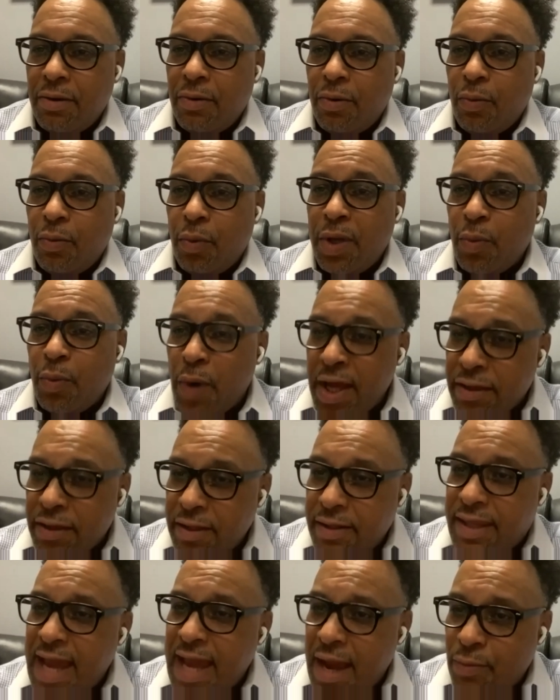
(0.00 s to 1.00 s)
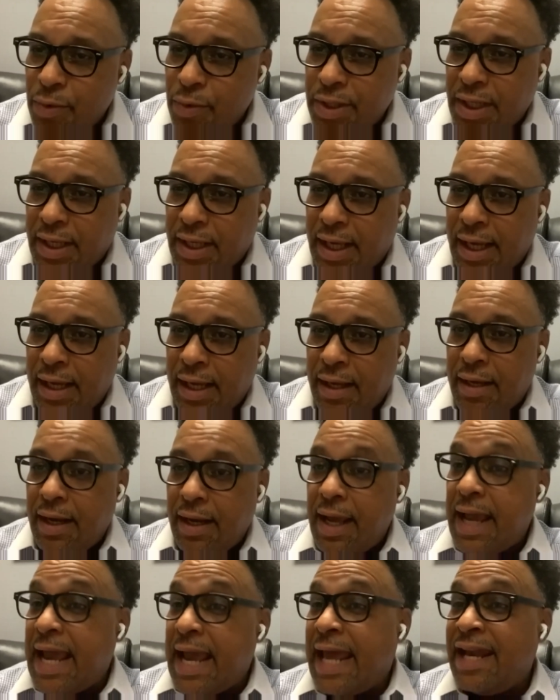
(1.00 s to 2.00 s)
we weathered that one again
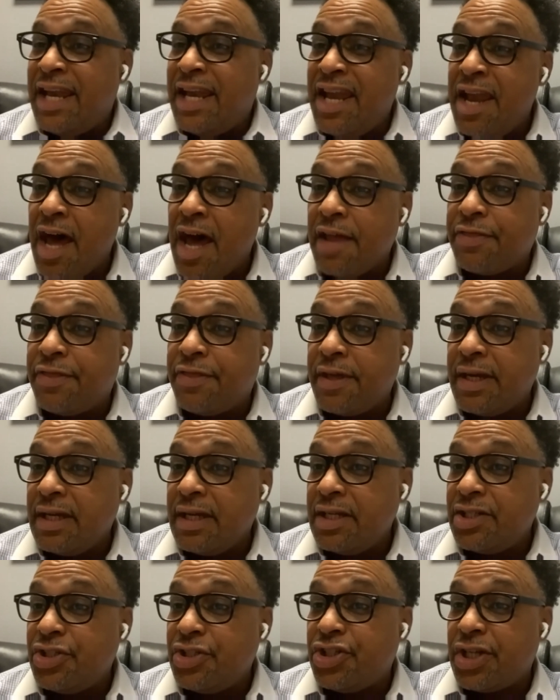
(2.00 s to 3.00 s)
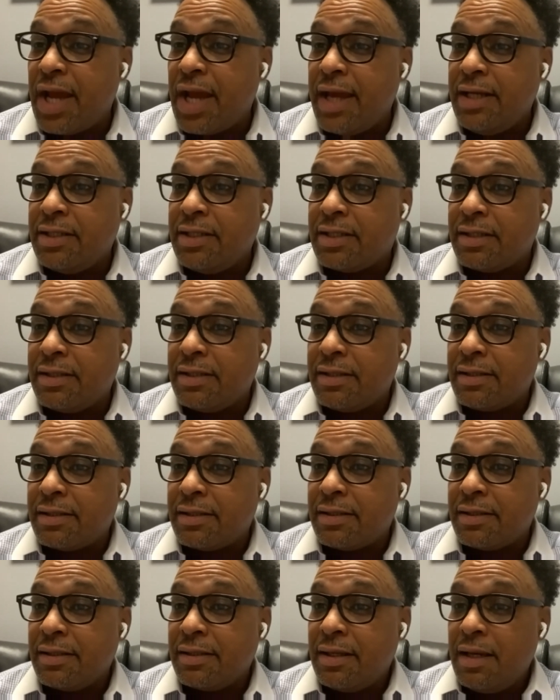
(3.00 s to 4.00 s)
and nothing changes.
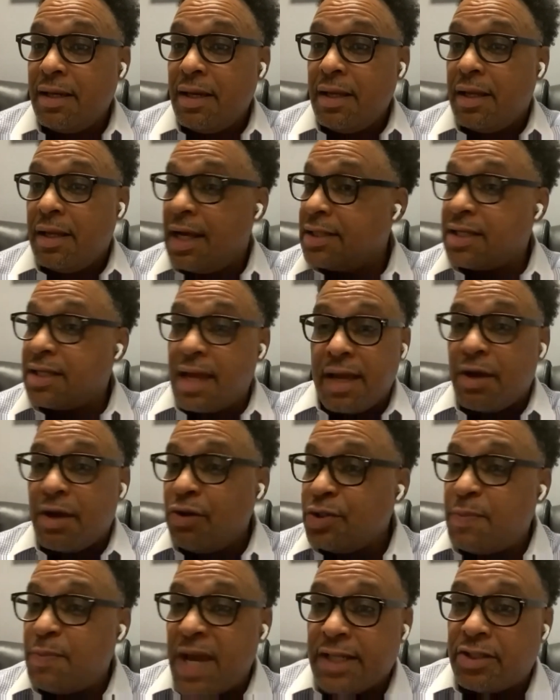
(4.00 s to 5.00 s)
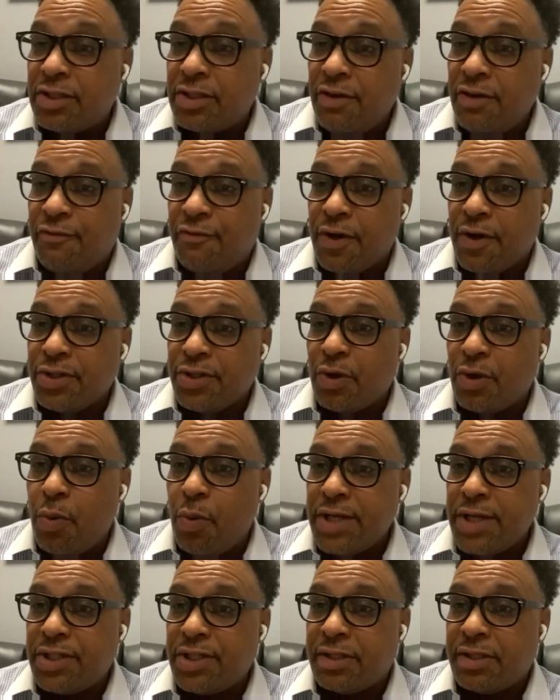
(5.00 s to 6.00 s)
It goes back to your first
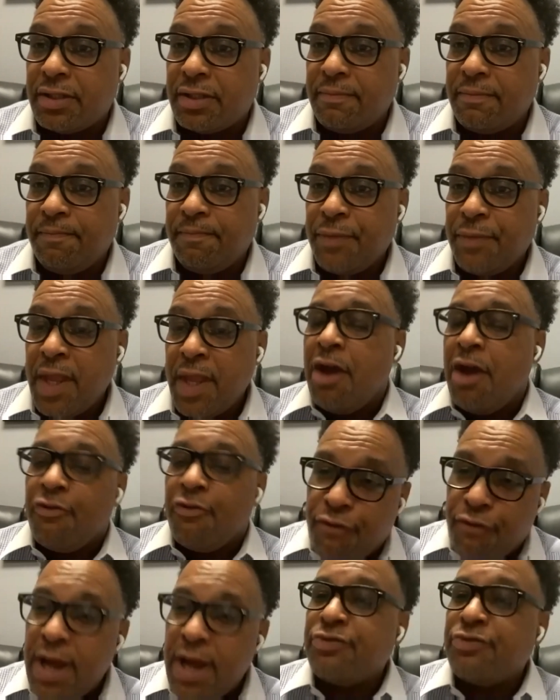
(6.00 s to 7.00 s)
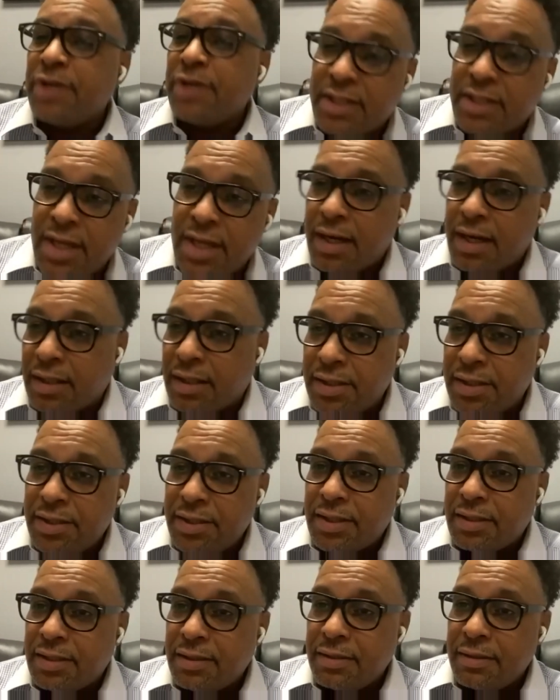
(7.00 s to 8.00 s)
question. Frederick
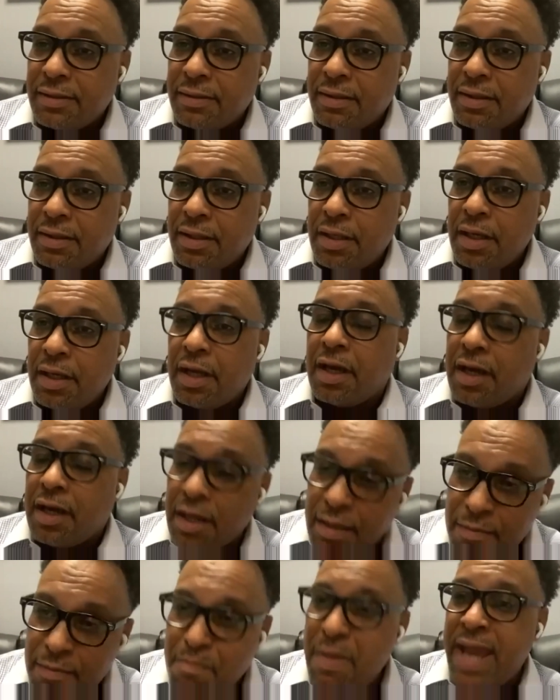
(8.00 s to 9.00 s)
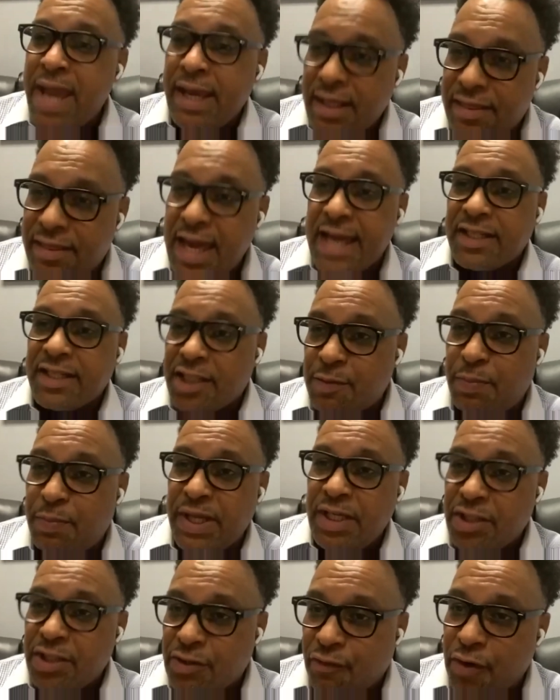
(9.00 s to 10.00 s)
Douglass could make that
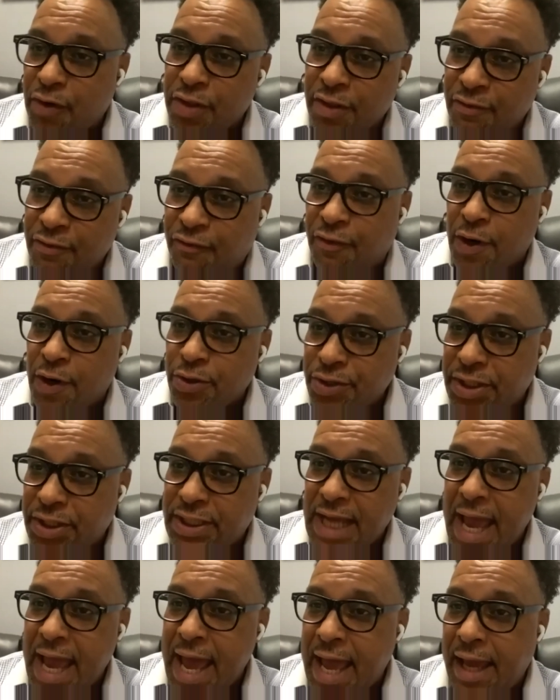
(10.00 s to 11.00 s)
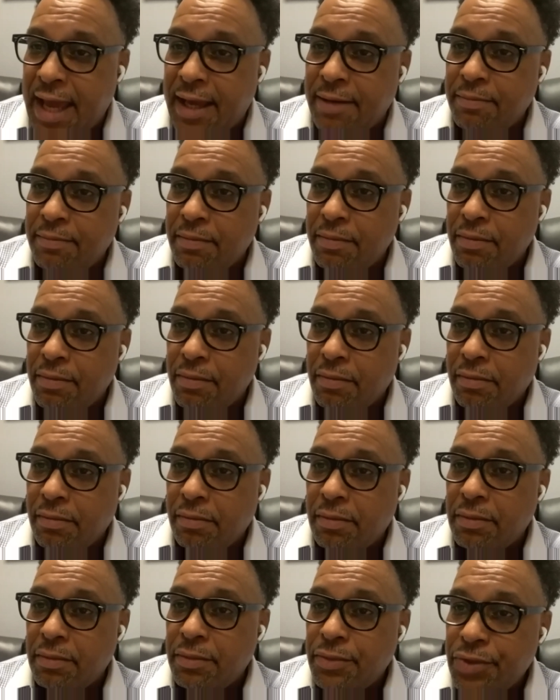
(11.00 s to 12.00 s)
speech for the first time
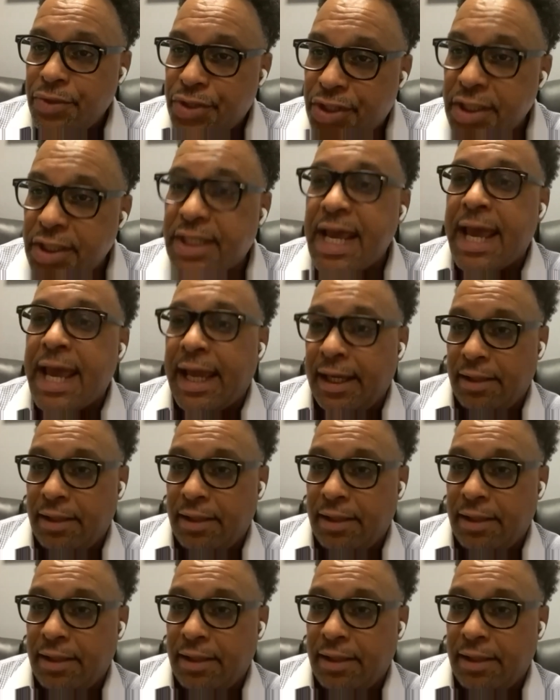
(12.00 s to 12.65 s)
today